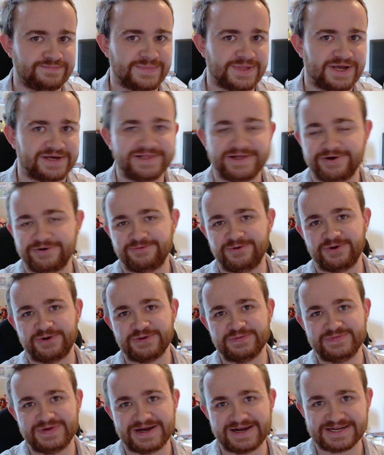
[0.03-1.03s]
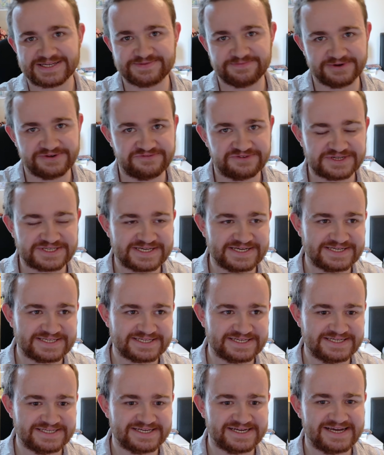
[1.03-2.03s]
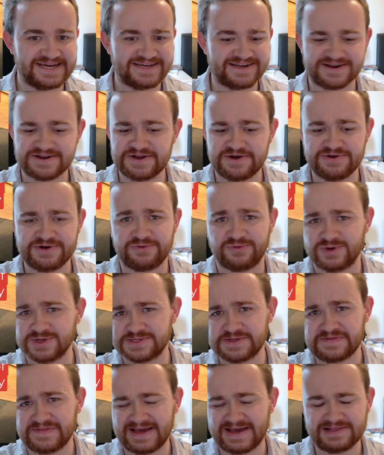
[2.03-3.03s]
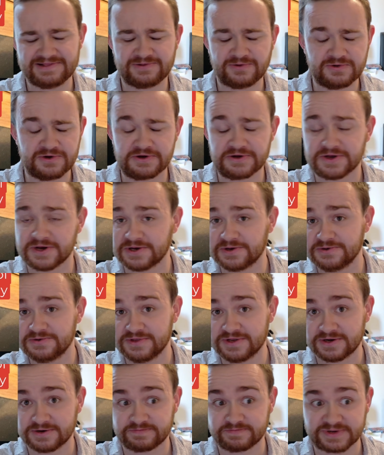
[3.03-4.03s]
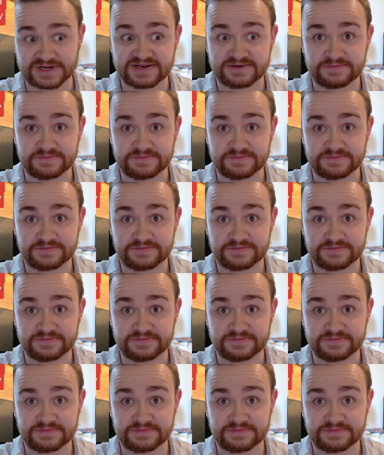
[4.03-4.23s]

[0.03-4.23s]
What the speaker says: Hello and welcome back to MrMaChONaCHOMan, and I know it wasn't that long ago that I played